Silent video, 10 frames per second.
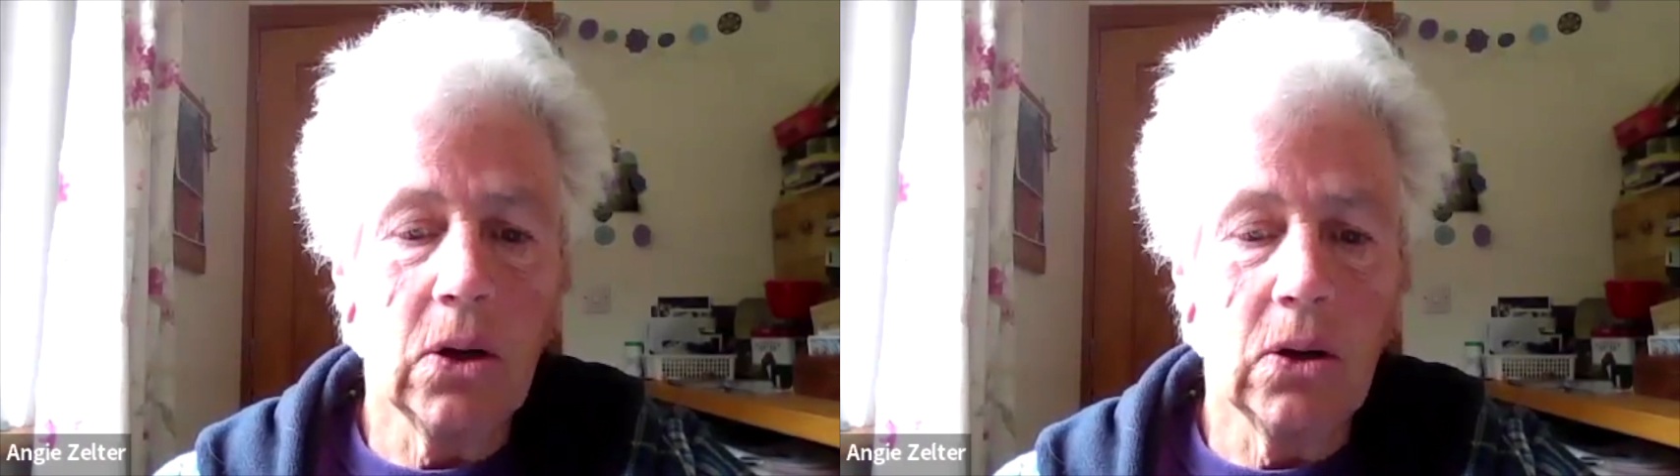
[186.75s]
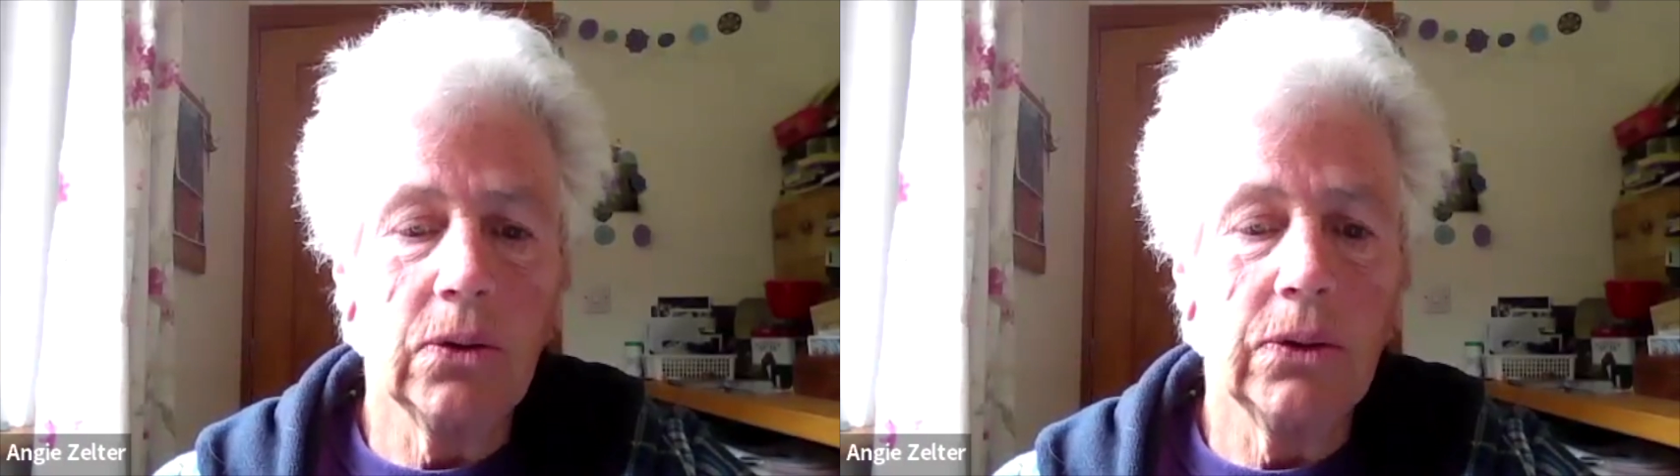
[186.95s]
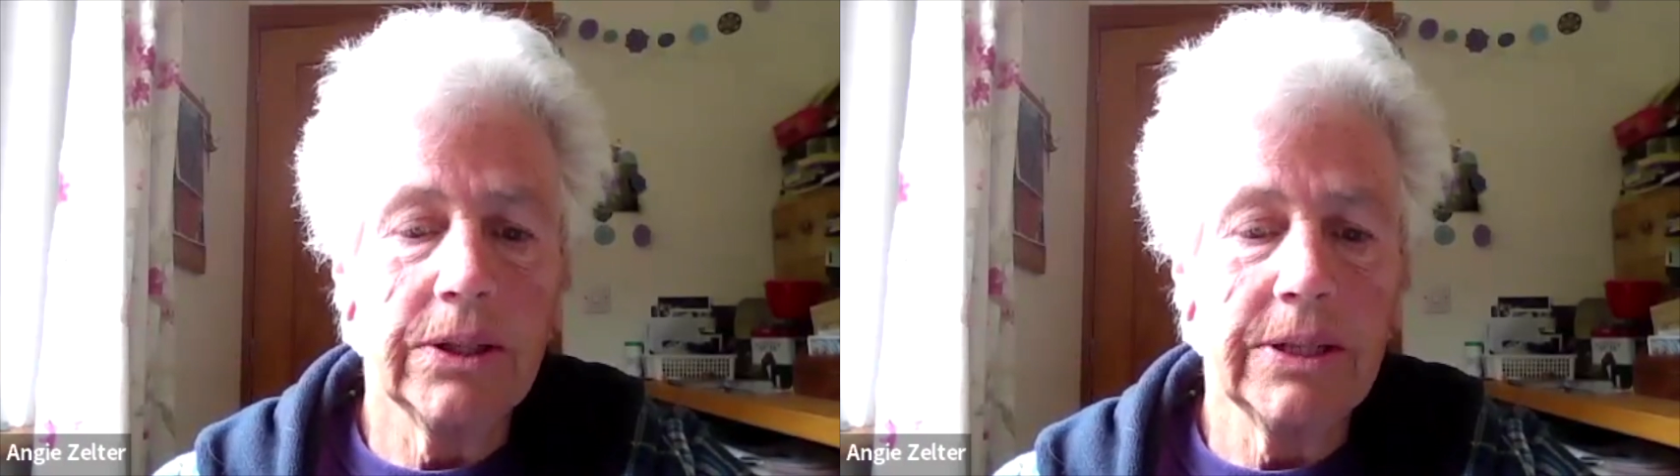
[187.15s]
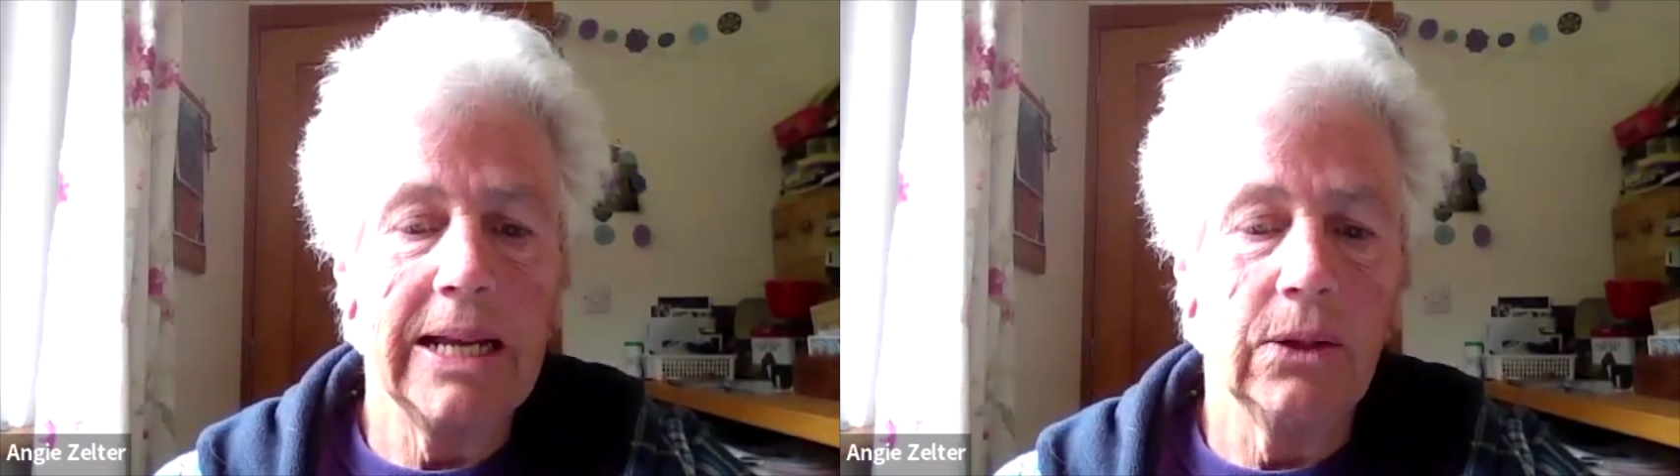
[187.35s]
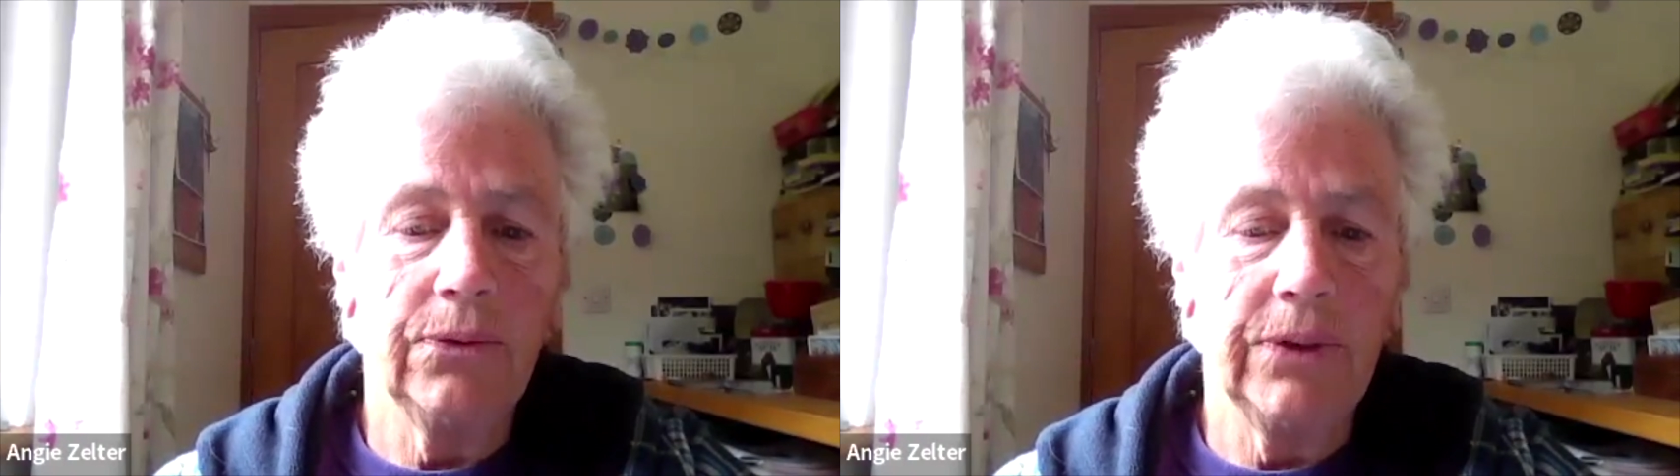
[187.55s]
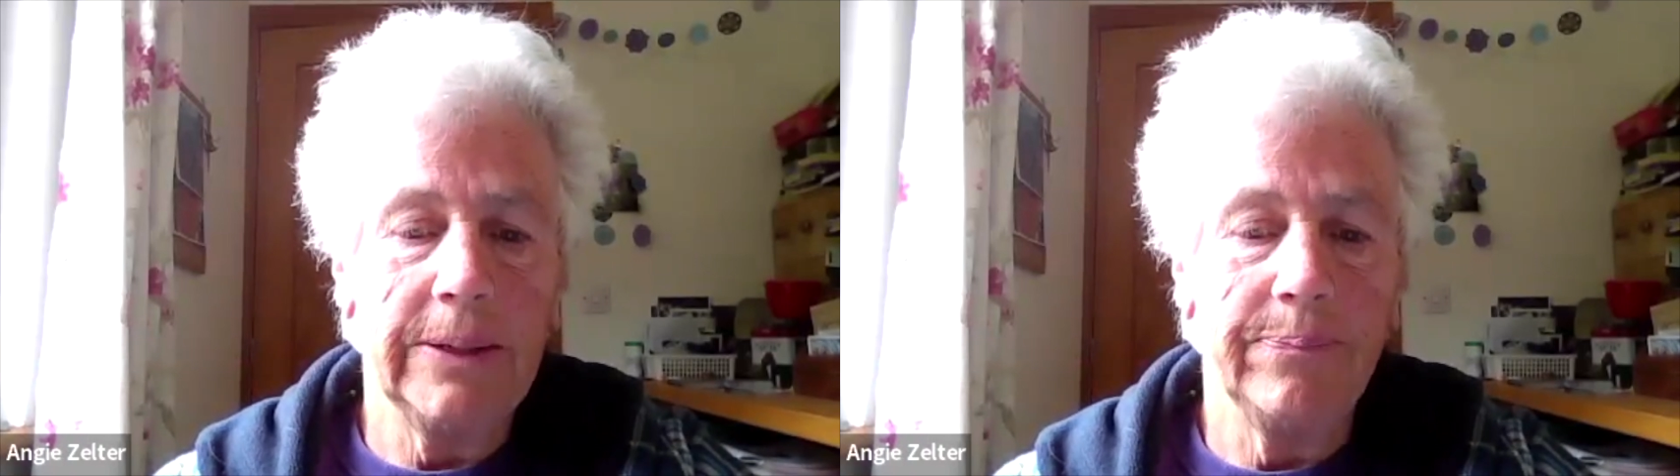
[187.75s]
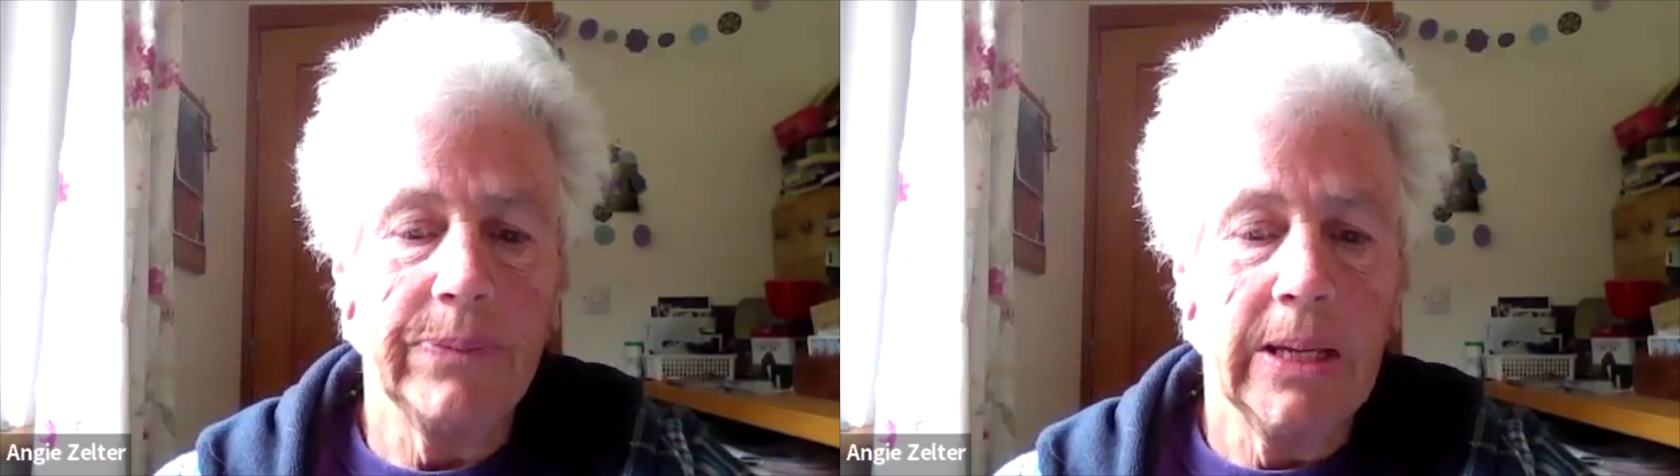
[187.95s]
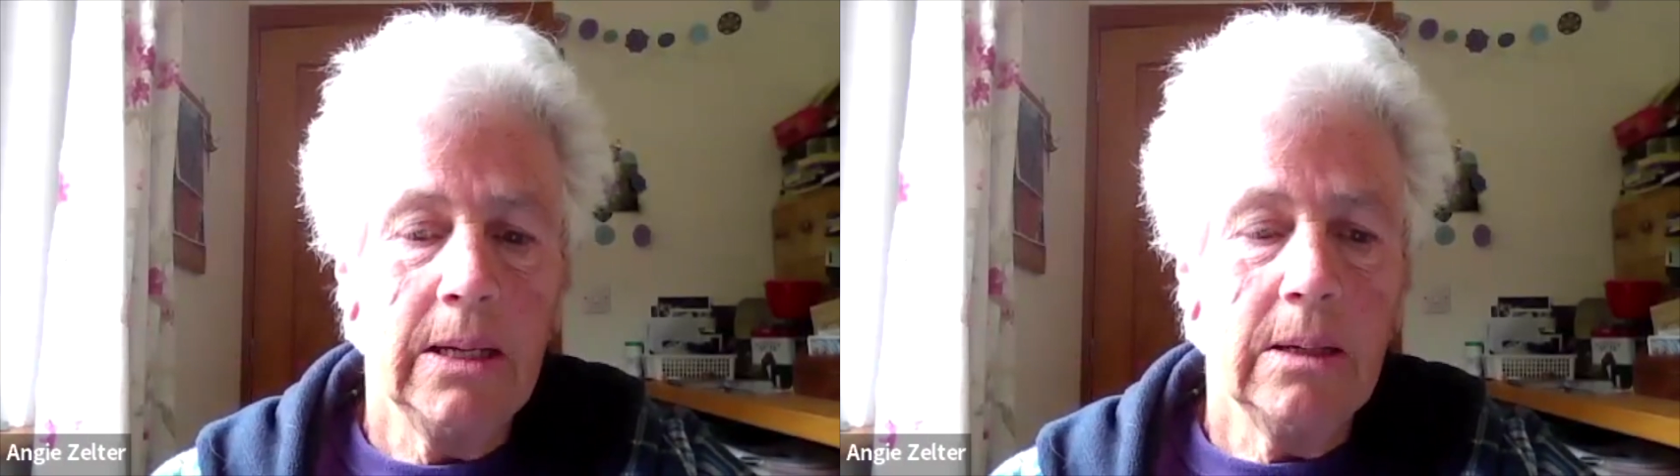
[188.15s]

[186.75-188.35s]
on the tail fin.